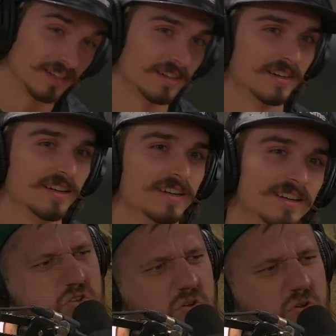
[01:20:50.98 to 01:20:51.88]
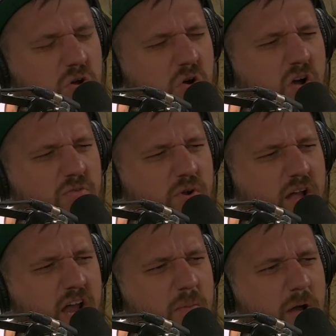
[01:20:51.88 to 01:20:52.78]
Yeah, dude. Oh, I
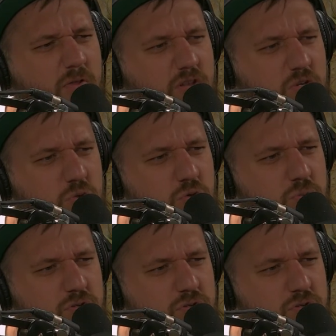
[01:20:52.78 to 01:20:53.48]
forgot about the droops.